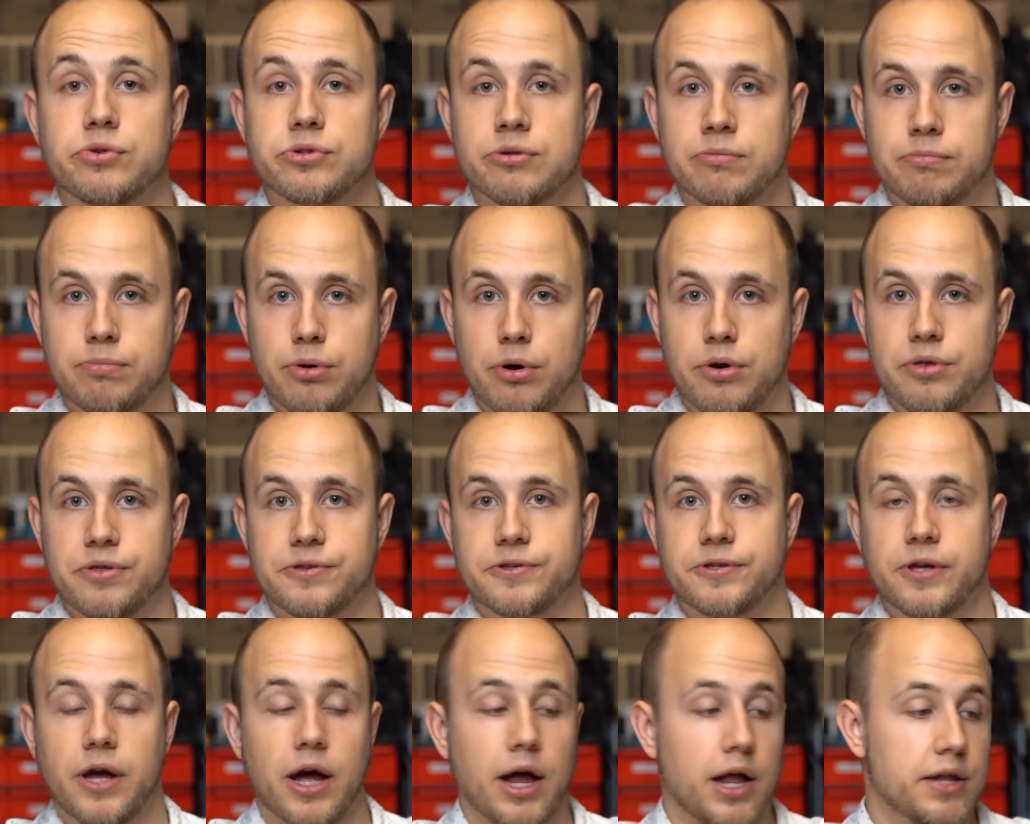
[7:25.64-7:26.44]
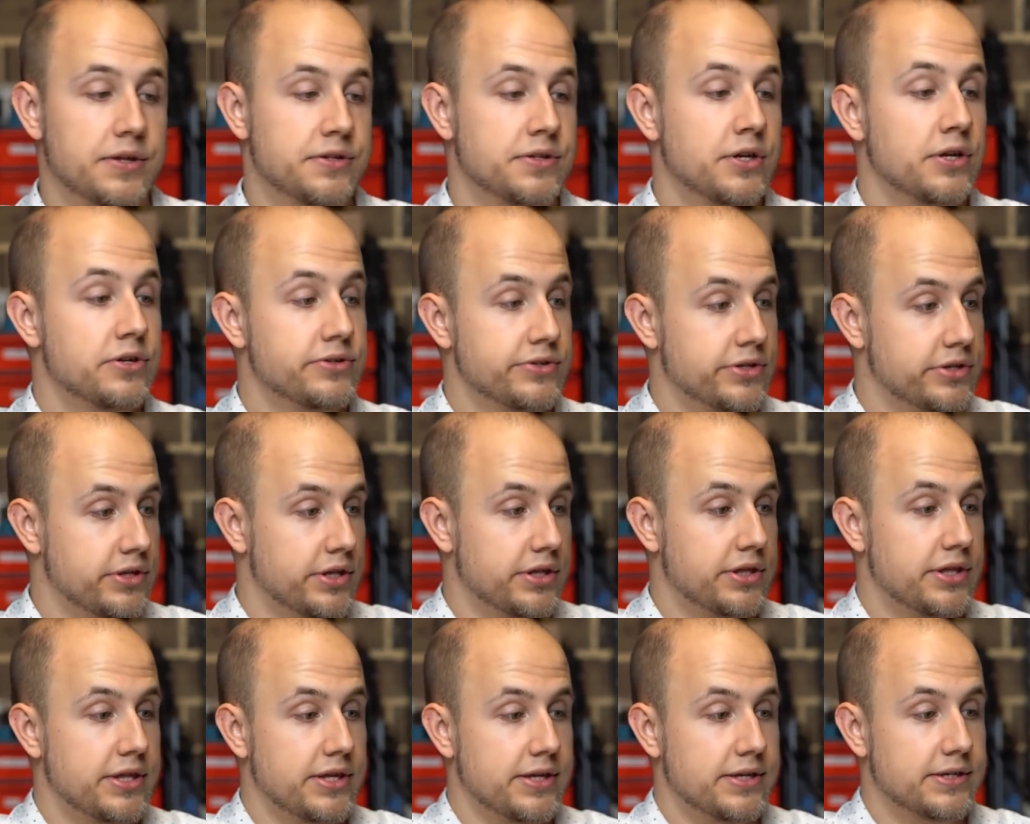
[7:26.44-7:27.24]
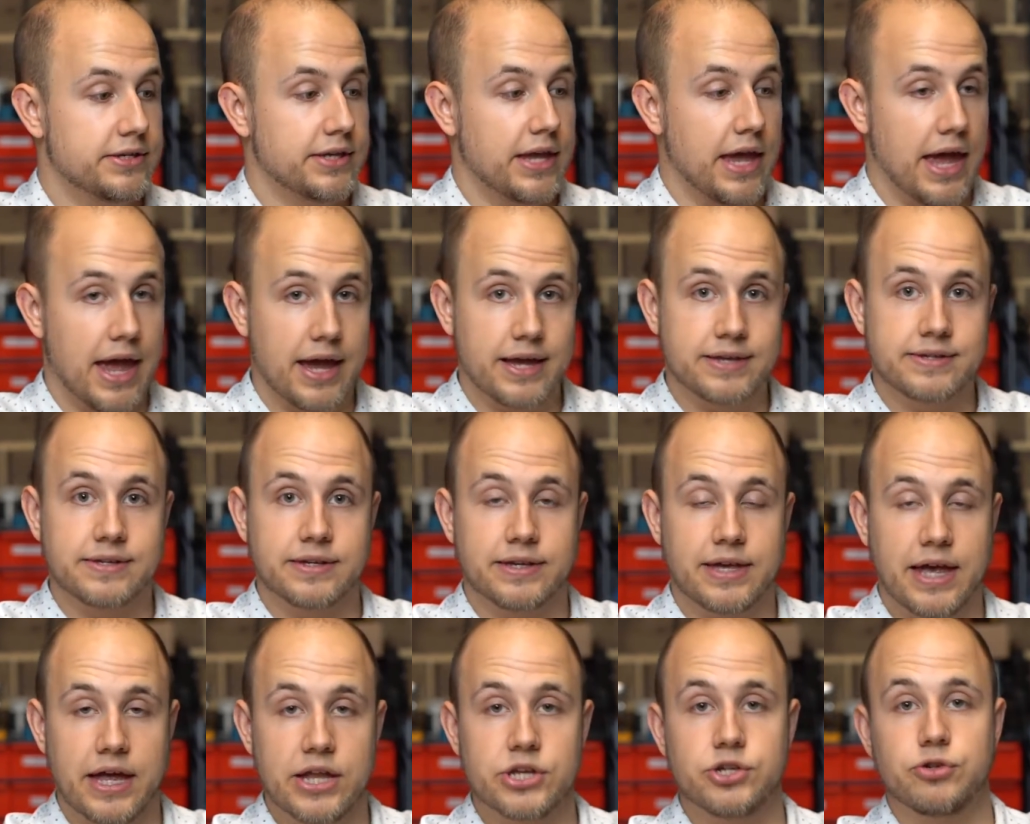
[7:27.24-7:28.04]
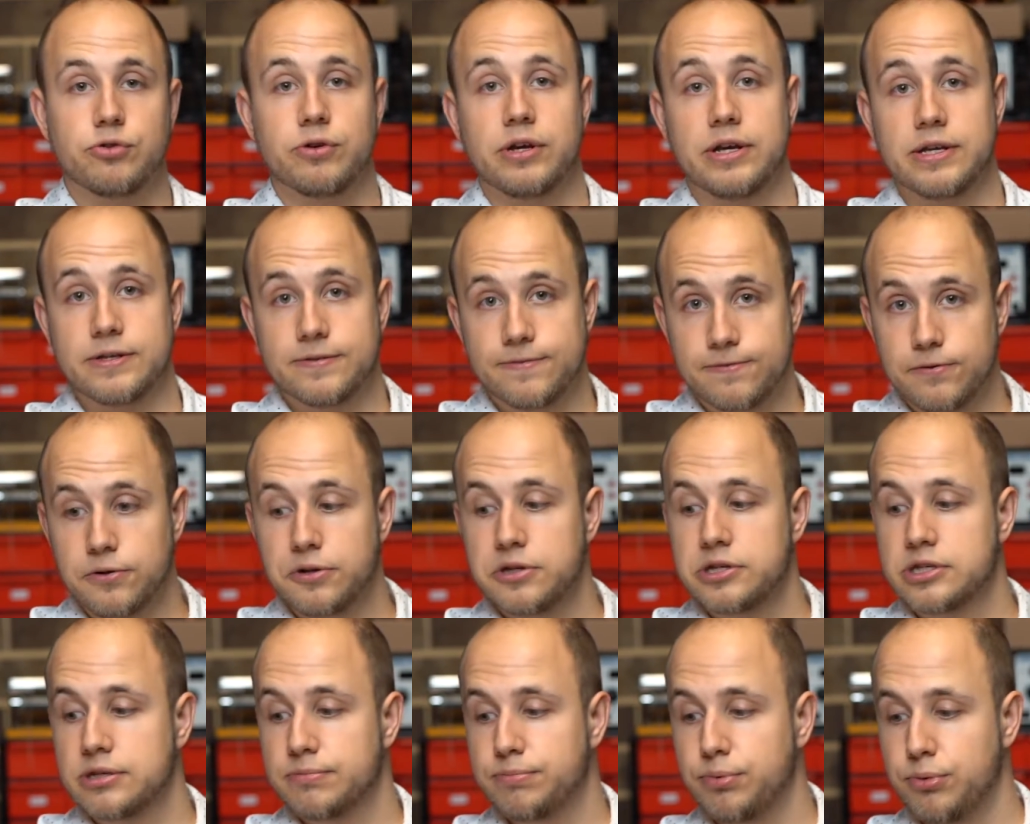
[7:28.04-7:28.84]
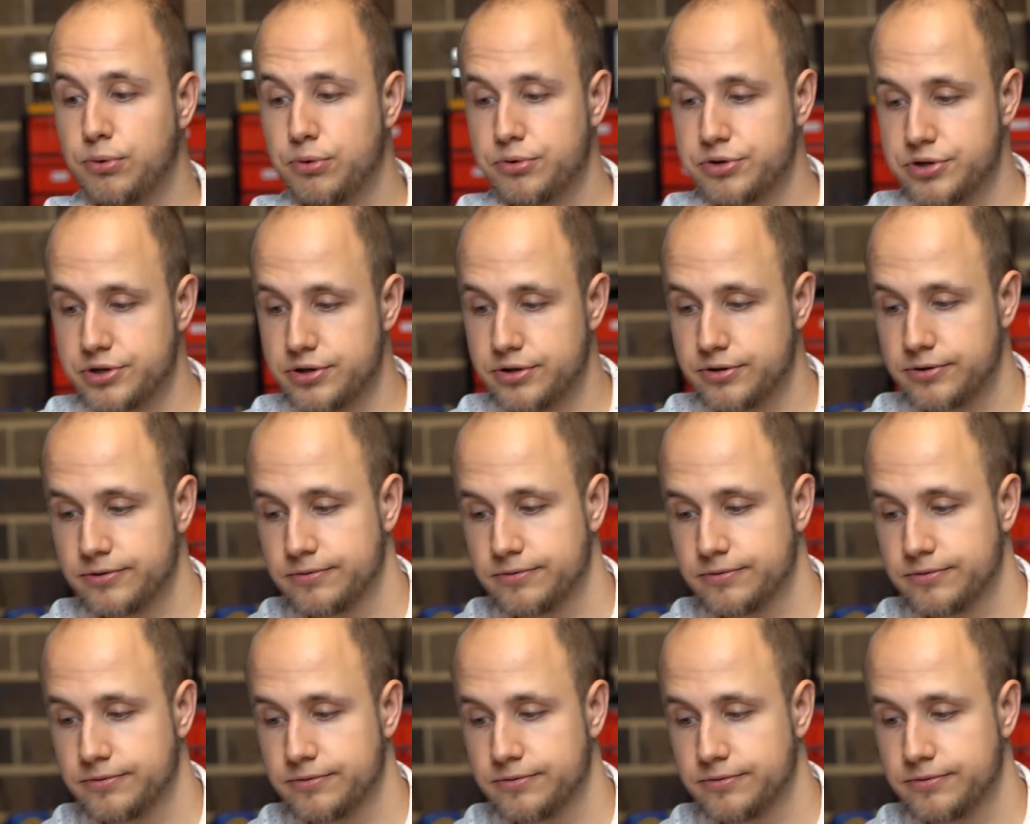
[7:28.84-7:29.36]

on both sides so that this X gantry is fully supported.